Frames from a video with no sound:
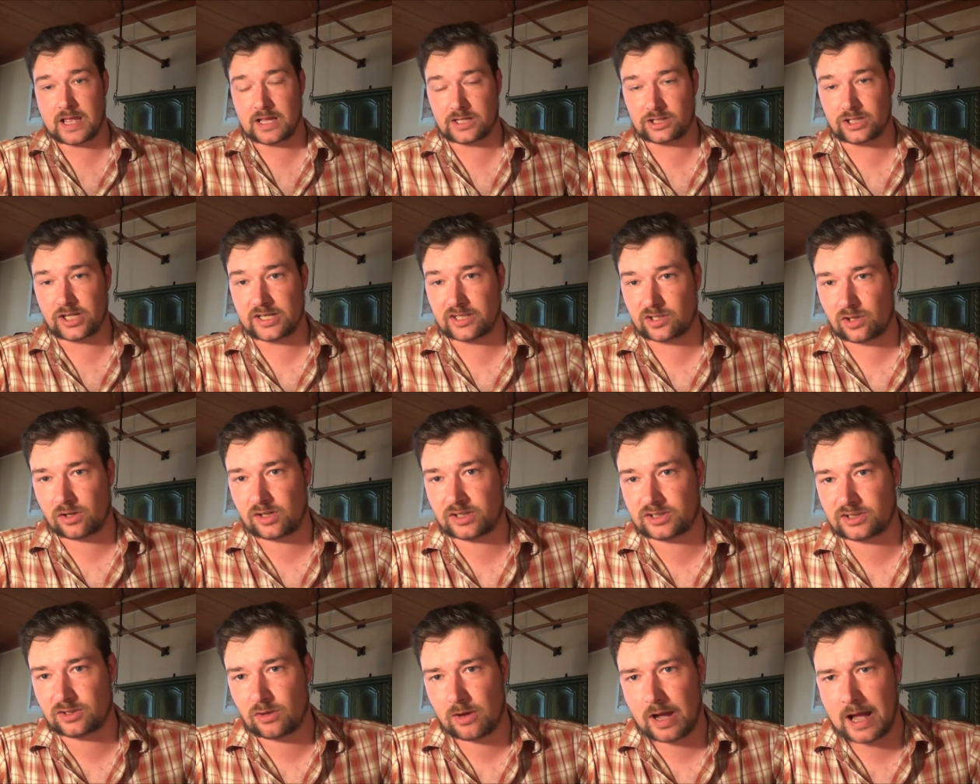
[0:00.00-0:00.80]
She's
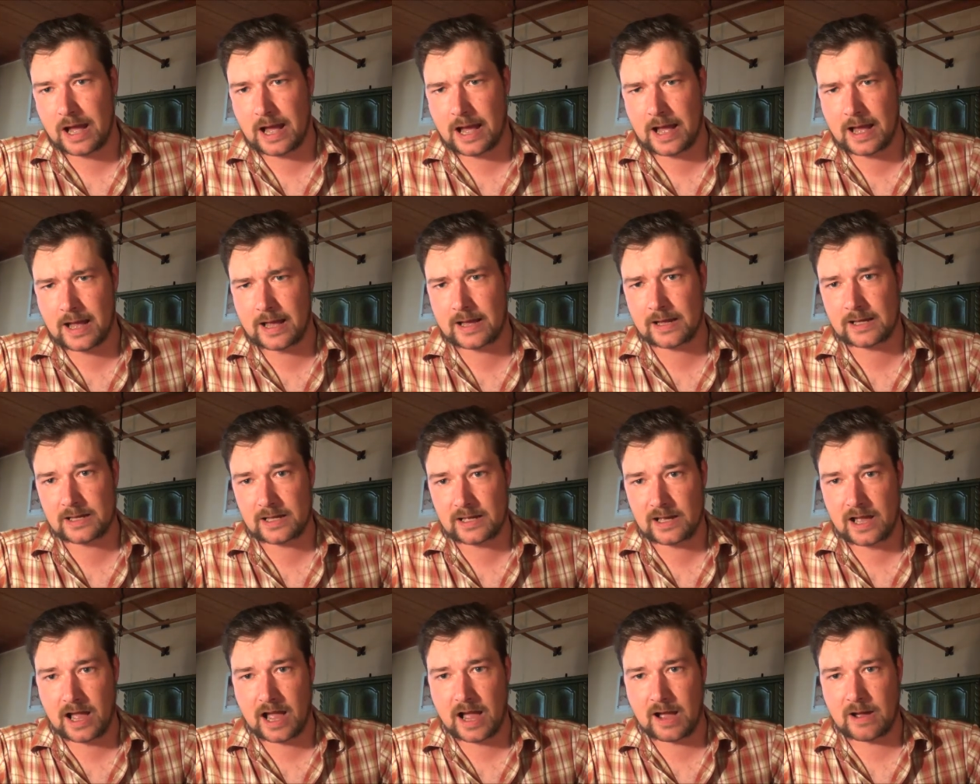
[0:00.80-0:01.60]
also a
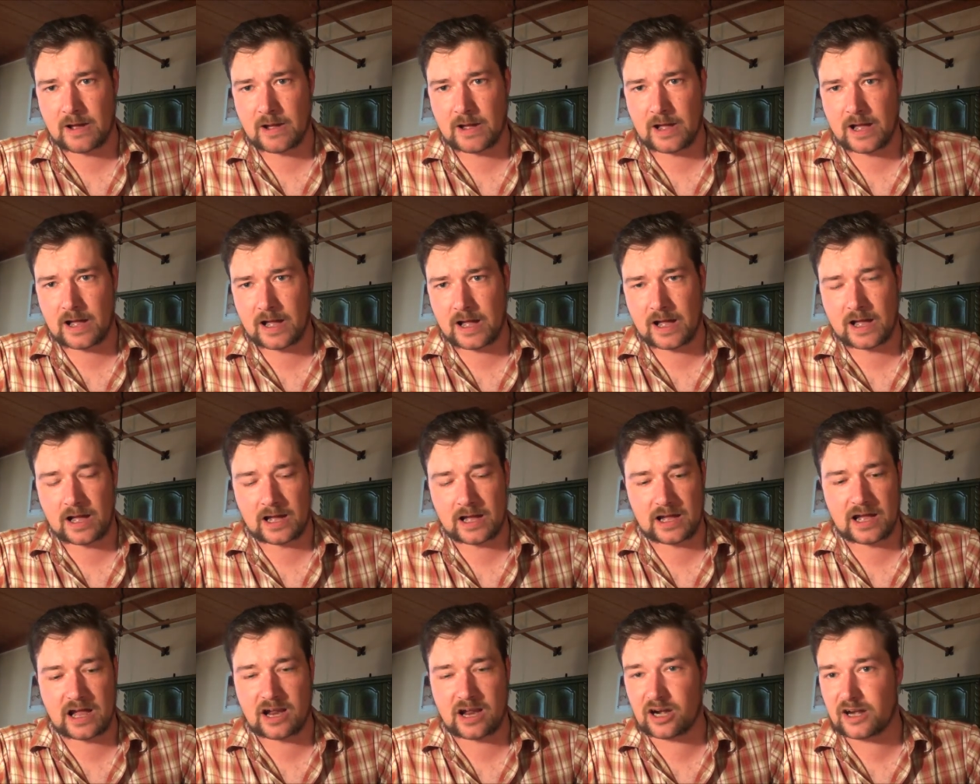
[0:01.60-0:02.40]

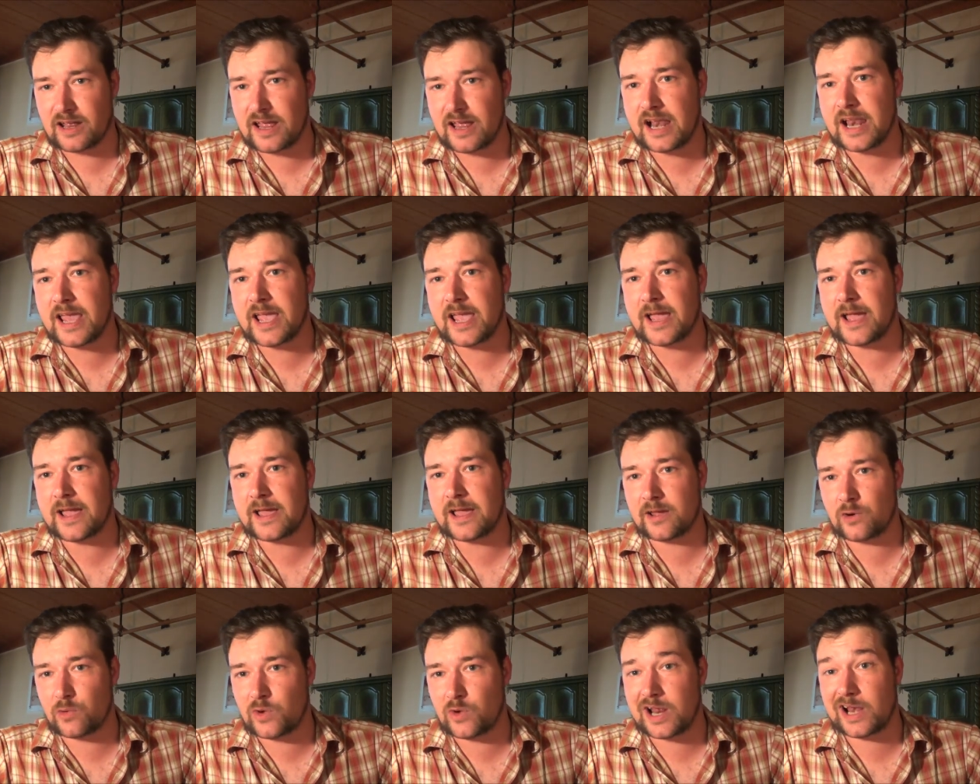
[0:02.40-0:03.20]

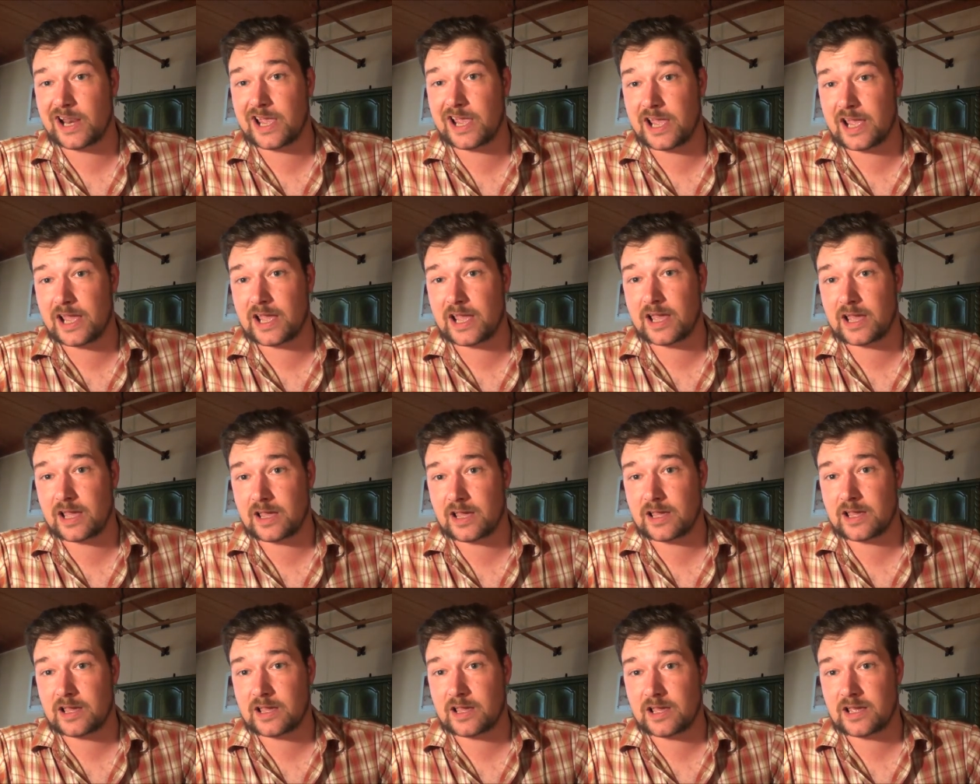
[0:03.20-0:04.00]
really
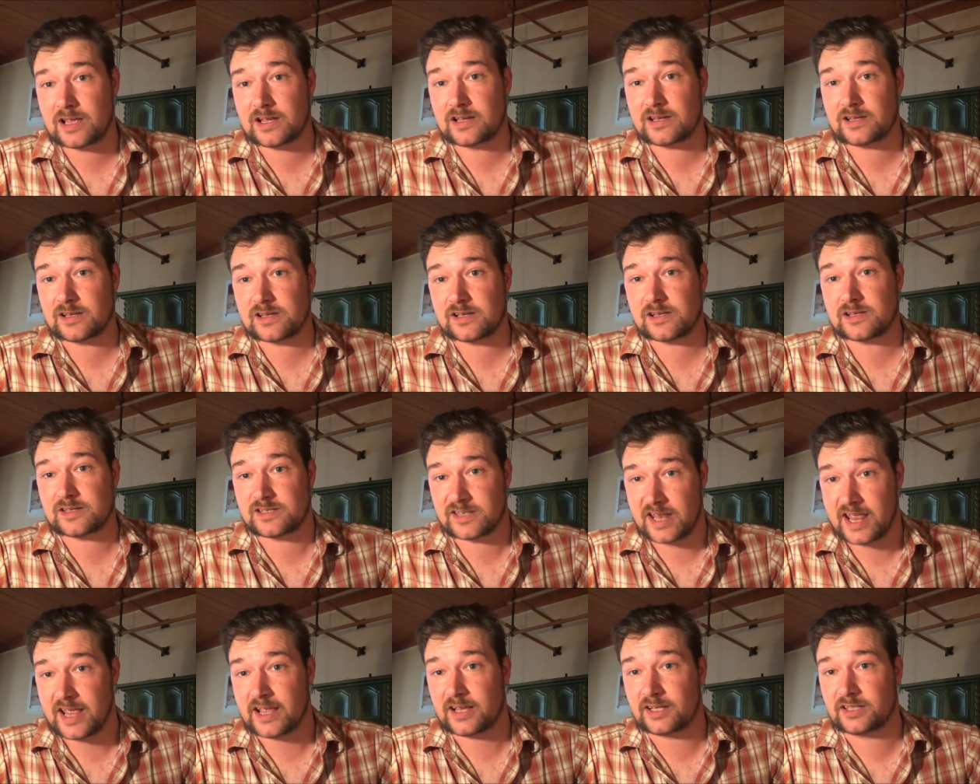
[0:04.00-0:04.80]

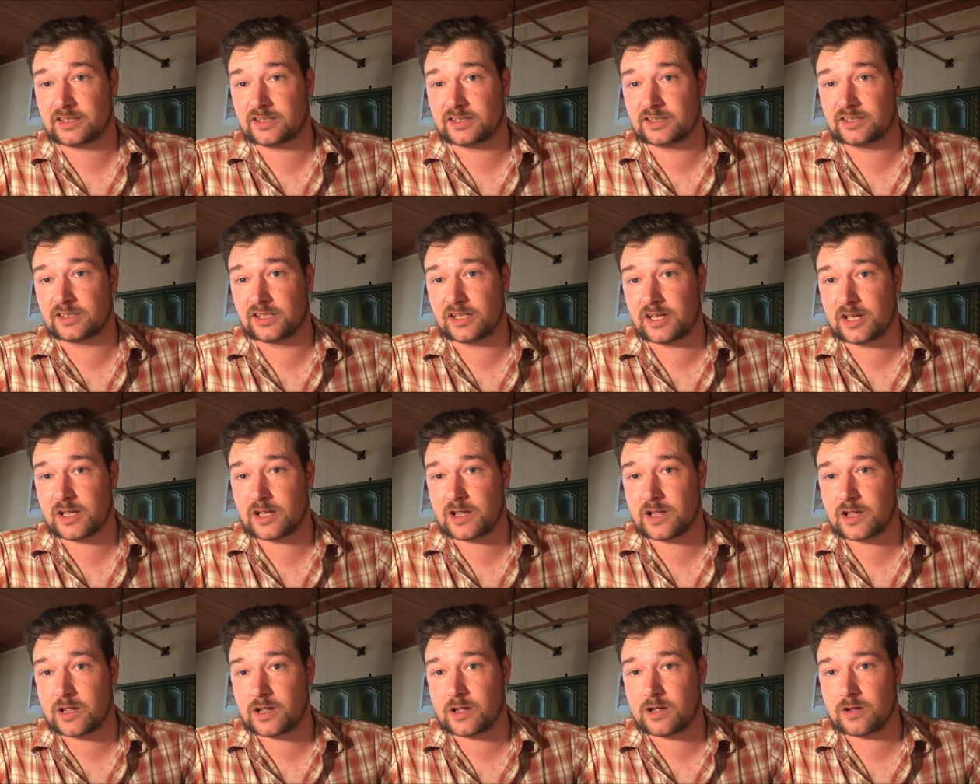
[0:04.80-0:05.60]

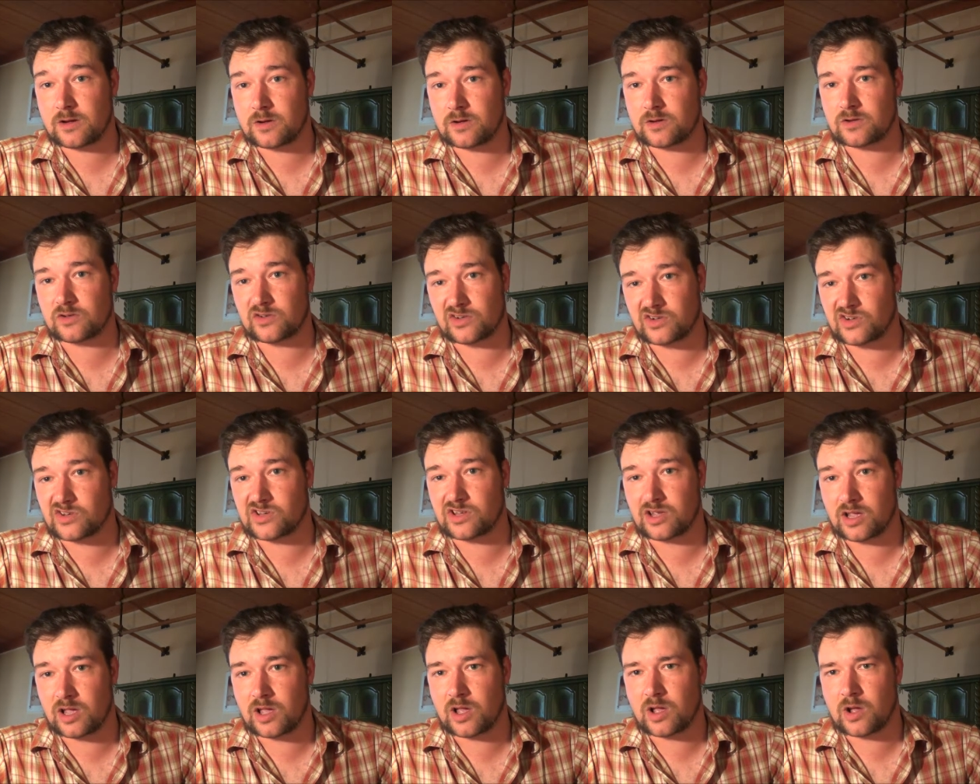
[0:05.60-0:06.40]
sexy
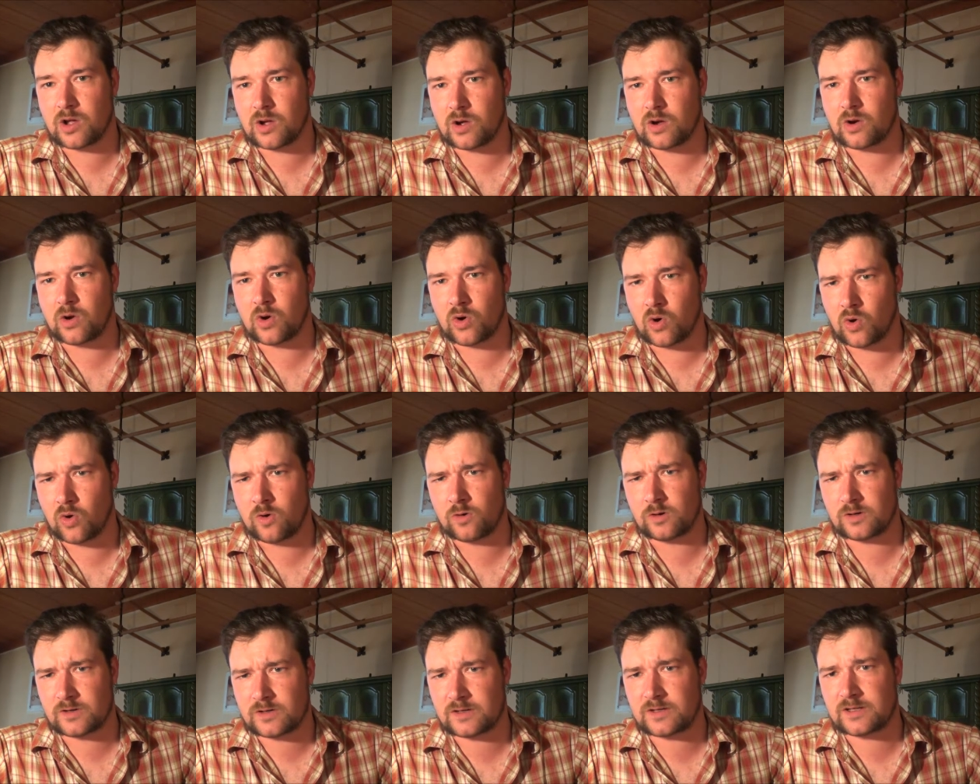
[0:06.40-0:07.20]
and
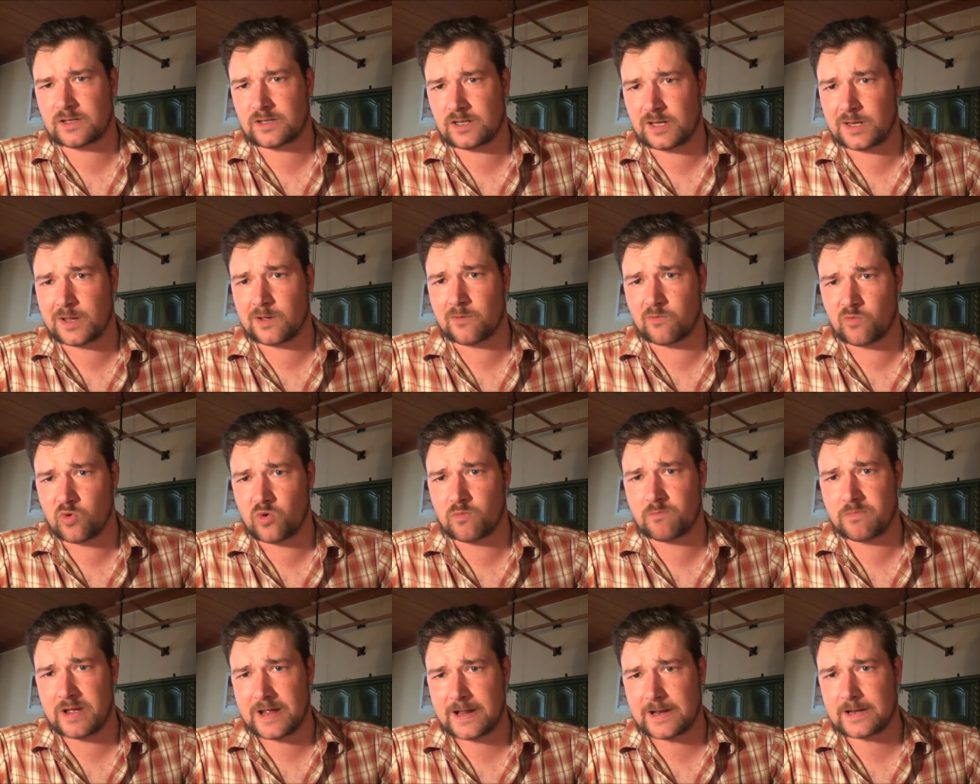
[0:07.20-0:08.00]
hot
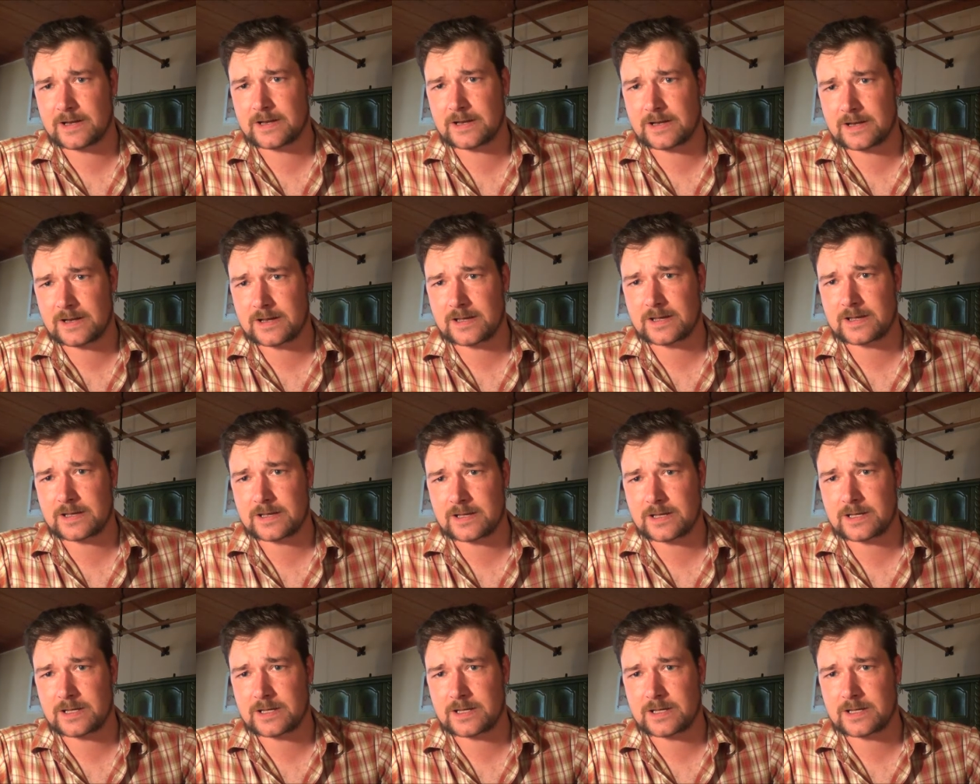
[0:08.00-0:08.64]
woman.